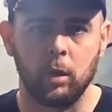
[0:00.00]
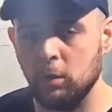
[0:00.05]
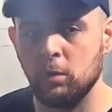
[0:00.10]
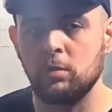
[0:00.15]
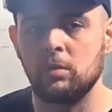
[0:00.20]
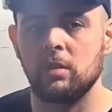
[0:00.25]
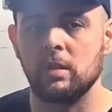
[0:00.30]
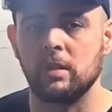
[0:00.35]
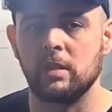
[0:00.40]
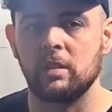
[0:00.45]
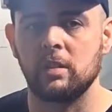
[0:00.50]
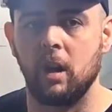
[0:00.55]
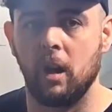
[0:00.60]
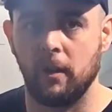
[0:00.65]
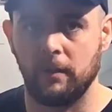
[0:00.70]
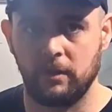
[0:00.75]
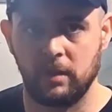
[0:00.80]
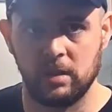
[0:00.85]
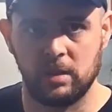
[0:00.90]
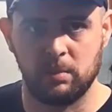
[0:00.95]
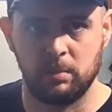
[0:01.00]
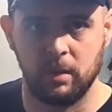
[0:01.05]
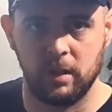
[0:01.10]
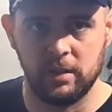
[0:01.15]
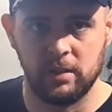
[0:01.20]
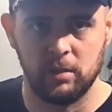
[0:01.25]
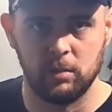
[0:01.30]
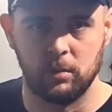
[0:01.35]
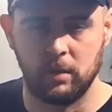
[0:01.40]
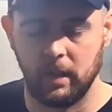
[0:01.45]
Use the softest
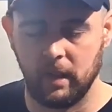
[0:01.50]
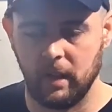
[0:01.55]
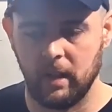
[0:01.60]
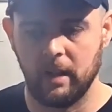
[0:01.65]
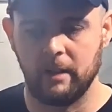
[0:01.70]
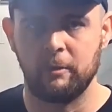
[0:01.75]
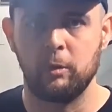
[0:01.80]
brush you can.